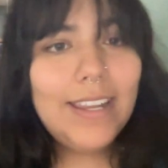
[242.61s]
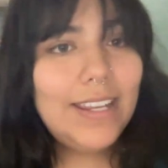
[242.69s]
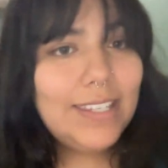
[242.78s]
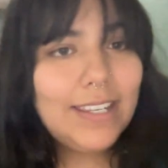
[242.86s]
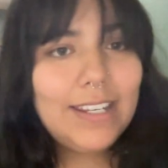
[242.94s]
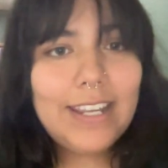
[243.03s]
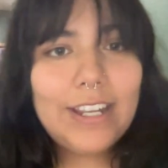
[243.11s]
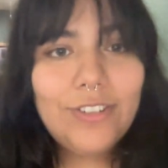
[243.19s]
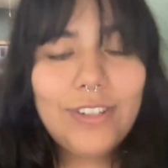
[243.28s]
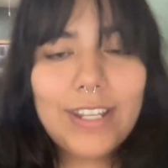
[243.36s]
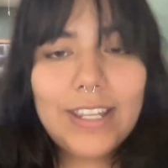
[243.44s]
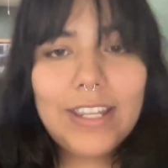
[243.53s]
It is a
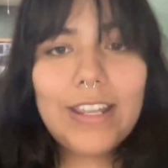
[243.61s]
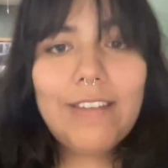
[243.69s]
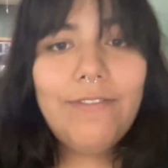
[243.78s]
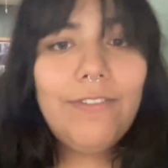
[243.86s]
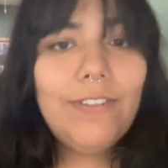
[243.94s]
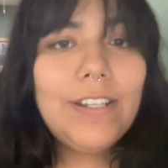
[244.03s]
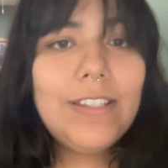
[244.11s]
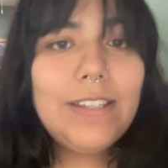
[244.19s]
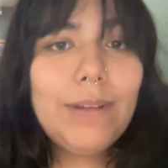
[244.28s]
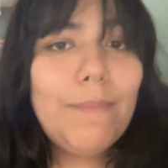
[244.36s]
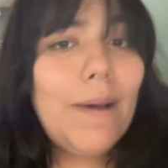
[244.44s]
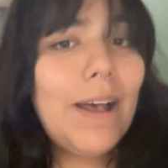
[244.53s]
connection that can influence
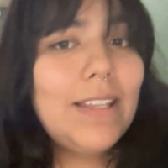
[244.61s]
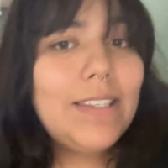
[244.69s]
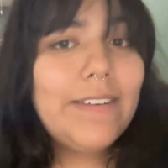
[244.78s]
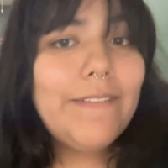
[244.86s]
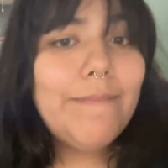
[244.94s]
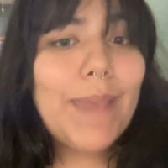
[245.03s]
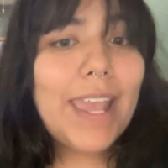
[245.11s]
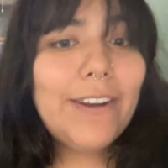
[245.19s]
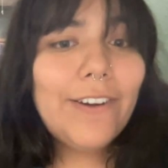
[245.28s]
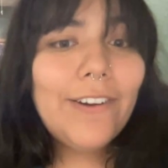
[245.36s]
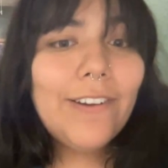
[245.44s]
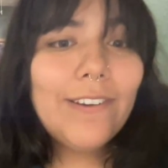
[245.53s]
them in a positive
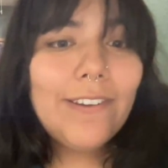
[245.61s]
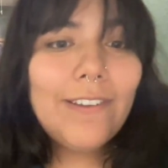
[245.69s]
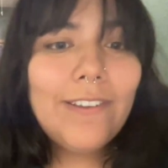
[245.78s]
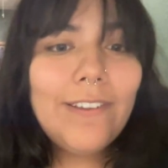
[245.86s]
manner.